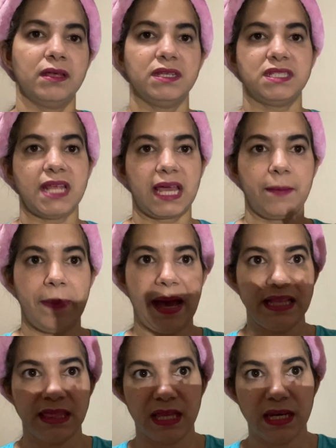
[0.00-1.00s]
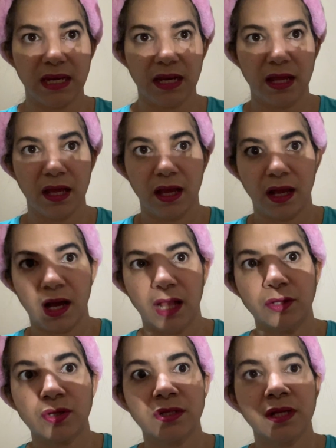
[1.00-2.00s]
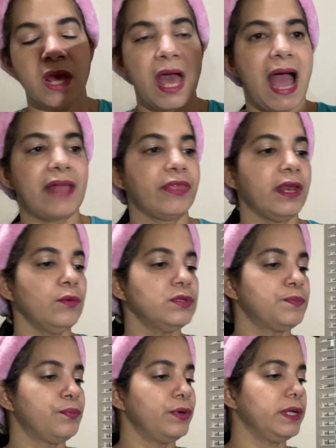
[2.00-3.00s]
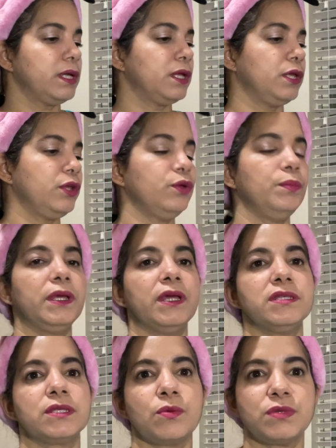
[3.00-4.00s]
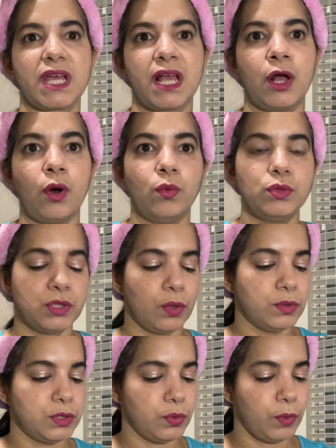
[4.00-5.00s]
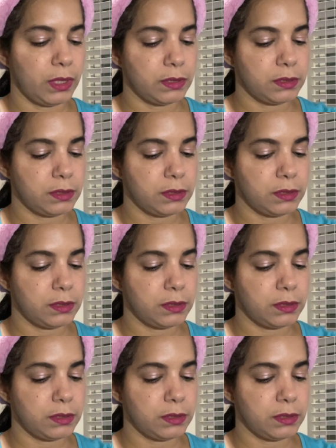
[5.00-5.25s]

It's like a python colors. I thought it was pretty cute because it's almost like a gold tone to it.